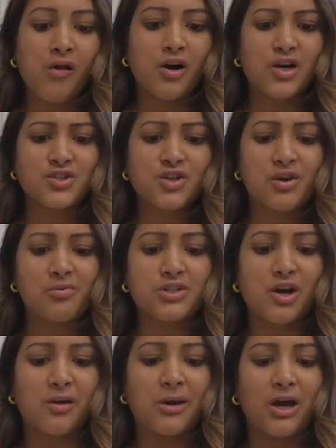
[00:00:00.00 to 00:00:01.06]
Also, can we
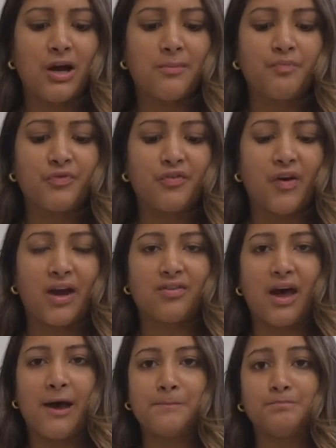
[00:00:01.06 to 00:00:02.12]
talk about the fact
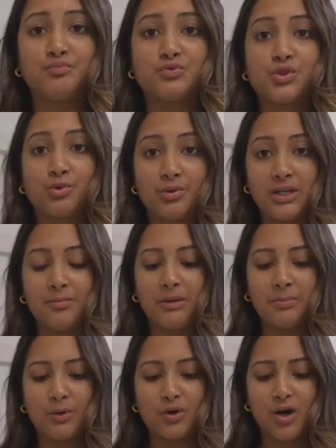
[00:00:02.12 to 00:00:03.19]
that three
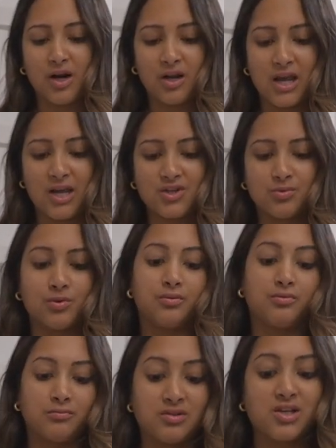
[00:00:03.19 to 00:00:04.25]
people got engaged? Well,
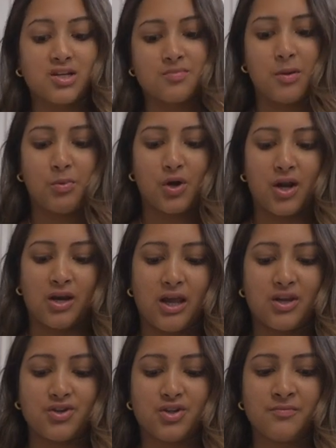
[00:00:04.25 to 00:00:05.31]
six people got
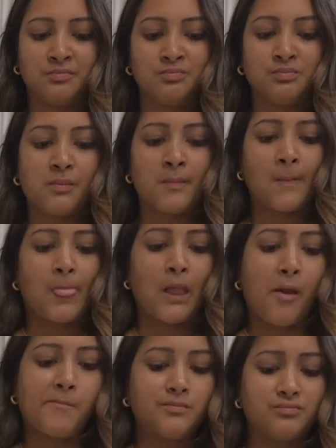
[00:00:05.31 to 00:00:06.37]
engaged.
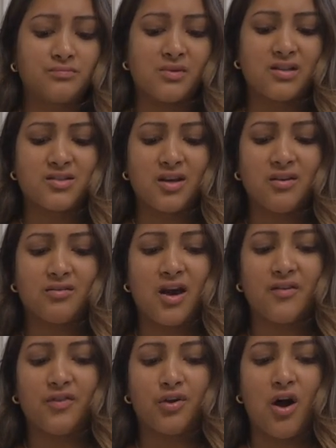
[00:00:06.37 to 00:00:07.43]
That's like
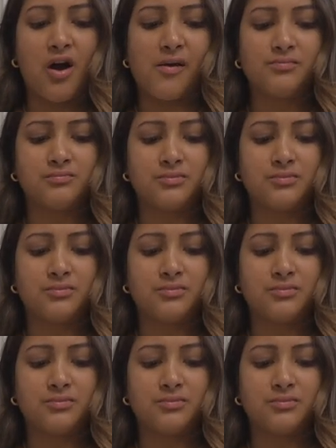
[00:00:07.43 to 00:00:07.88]
kind of a lot.